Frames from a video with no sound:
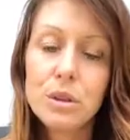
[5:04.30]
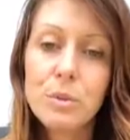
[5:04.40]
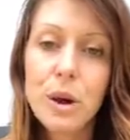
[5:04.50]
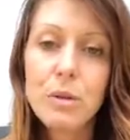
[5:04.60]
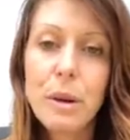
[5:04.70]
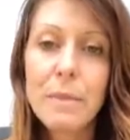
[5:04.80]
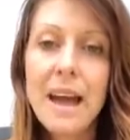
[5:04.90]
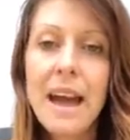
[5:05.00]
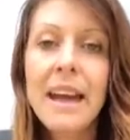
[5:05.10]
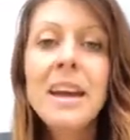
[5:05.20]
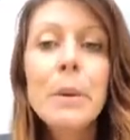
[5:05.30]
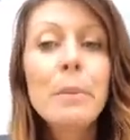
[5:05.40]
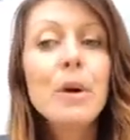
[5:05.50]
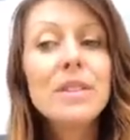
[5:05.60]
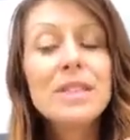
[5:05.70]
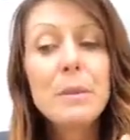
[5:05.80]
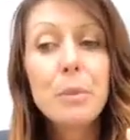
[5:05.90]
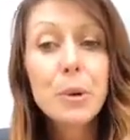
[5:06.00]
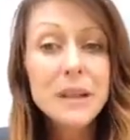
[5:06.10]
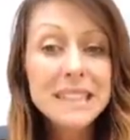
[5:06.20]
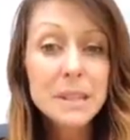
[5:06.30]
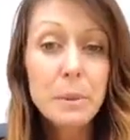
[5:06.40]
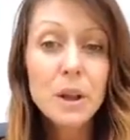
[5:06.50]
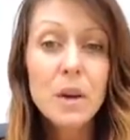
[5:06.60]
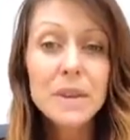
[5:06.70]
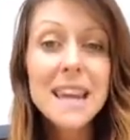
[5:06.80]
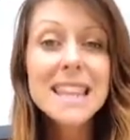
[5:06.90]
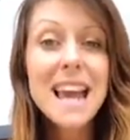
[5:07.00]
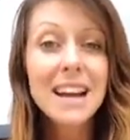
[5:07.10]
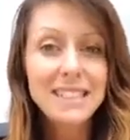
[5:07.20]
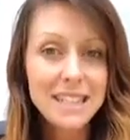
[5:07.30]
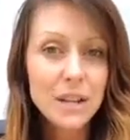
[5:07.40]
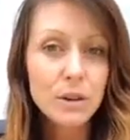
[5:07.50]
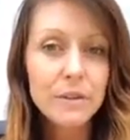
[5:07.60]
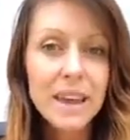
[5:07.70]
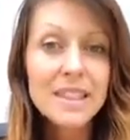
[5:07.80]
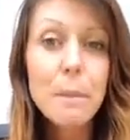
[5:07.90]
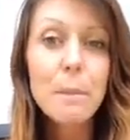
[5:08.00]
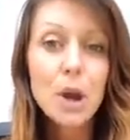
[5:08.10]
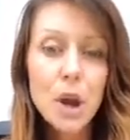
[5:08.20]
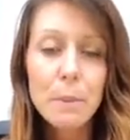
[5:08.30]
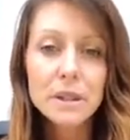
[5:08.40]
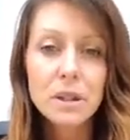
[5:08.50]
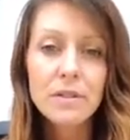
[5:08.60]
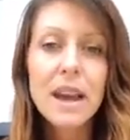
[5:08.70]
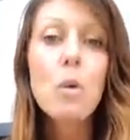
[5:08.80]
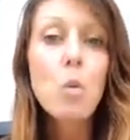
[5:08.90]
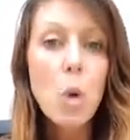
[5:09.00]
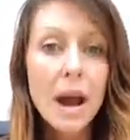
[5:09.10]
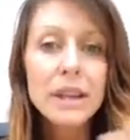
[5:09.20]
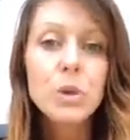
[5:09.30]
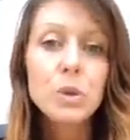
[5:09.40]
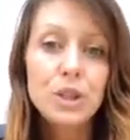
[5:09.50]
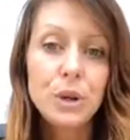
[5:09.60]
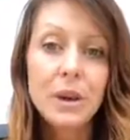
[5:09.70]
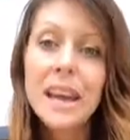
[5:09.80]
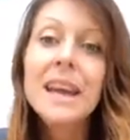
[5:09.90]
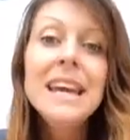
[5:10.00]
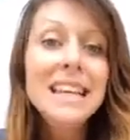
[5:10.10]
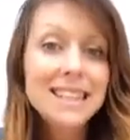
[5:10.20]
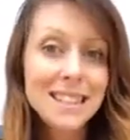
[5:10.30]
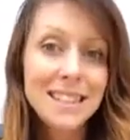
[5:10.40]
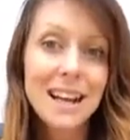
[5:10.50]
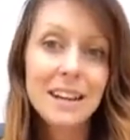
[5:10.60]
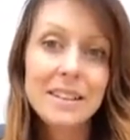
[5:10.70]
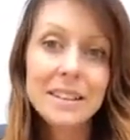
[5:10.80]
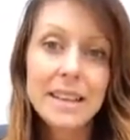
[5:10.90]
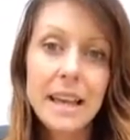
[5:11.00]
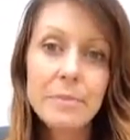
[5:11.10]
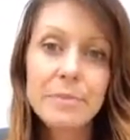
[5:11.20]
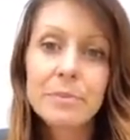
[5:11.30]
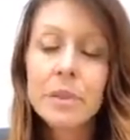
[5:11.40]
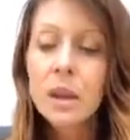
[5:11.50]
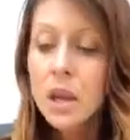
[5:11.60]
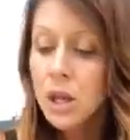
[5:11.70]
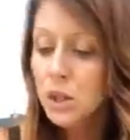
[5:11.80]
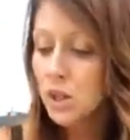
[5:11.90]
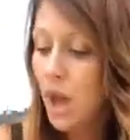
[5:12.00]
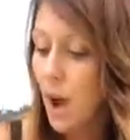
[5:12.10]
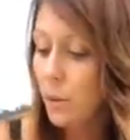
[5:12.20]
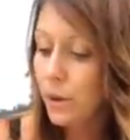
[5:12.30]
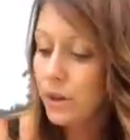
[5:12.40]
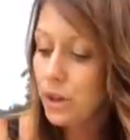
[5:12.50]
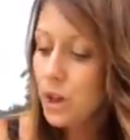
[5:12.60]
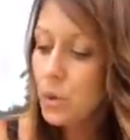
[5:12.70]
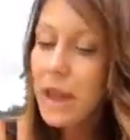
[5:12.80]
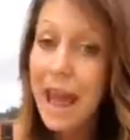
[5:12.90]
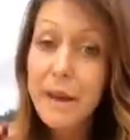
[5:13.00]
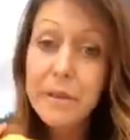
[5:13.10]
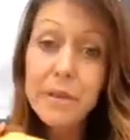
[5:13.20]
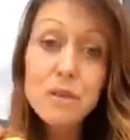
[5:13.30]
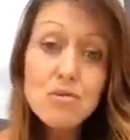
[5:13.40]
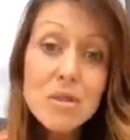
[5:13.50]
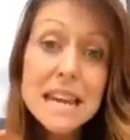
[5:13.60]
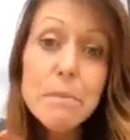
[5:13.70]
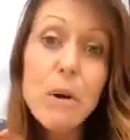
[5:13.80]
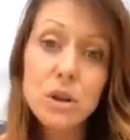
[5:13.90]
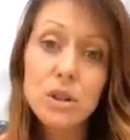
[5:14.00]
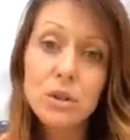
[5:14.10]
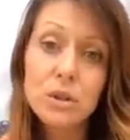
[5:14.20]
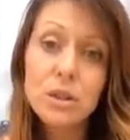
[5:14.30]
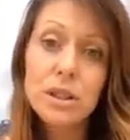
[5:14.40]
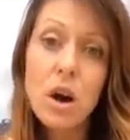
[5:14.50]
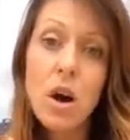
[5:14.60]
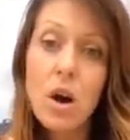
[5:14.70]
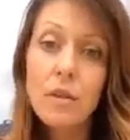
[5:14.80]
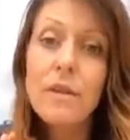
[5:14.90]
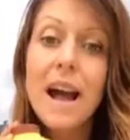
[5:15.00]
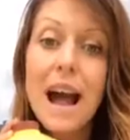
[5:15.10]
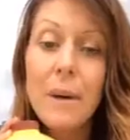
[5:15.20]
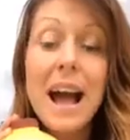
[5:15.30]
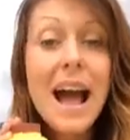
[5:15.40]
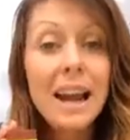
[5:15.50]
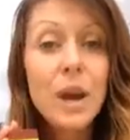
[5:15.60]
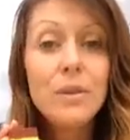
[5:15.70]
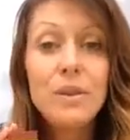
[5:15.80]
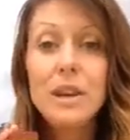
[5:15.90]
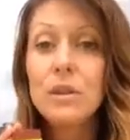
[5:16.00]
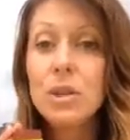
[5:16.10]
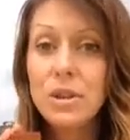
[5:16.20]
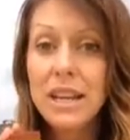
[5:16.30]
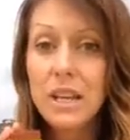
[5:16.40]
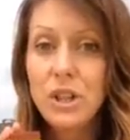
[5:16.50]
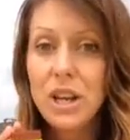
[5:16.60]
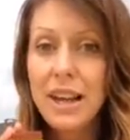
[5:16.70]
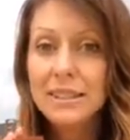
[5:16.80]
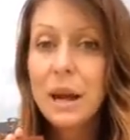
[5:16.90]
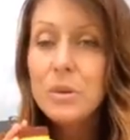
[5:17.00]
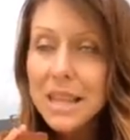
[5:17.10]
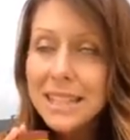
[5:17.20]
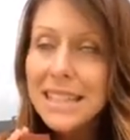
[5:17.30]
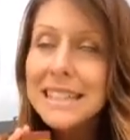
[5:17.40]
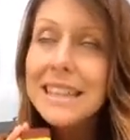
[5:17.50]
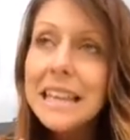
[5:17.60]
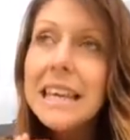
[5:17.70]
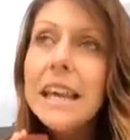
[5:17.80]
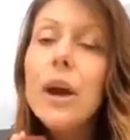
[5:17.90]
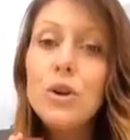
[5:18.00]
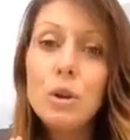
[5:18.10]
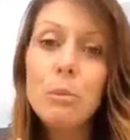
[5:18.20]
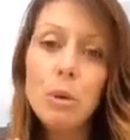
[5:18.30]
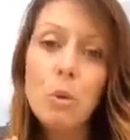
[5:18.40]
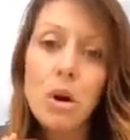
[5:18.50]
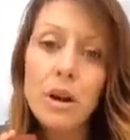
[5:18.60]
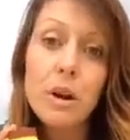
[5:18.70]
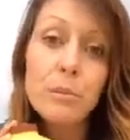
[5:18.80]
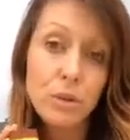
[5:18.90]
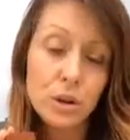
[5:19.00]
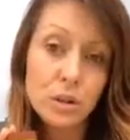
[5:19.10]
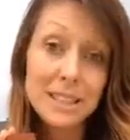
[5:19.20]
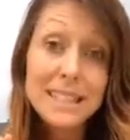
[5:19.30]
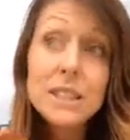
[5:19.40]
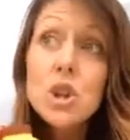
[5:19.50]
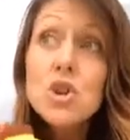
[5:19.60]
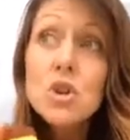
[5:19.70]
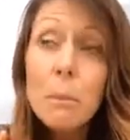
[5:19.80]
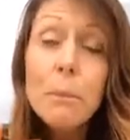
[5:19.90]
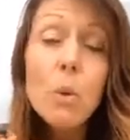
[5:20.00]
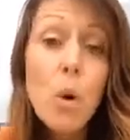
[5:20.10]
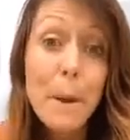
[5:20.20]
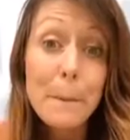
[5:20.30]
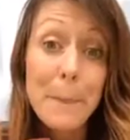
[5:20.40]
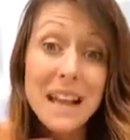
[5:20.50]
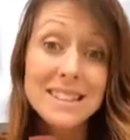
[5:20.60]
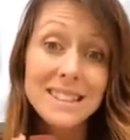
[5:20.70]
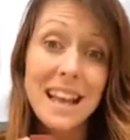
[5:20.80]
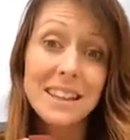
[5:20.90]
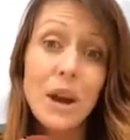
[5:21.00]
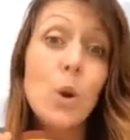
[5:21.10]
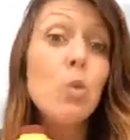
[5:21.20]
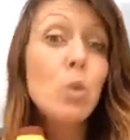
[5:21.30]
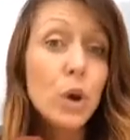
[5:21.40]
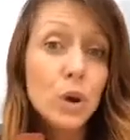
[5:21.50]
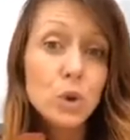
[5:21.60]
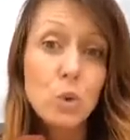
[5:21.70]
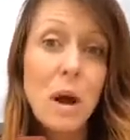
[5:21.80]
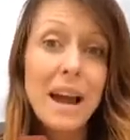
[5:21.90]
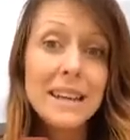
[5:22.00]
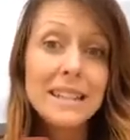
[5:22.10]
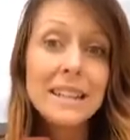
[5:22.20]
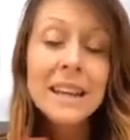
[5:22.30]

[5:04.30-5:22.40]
program there. But the principle of it, the idea of it, the purpose of it, why you would do it is exactly the same. So you get 3 bottles of our aloe vera drinking gel. Now this is the #1 product. It's the #1 bestseller worldwide.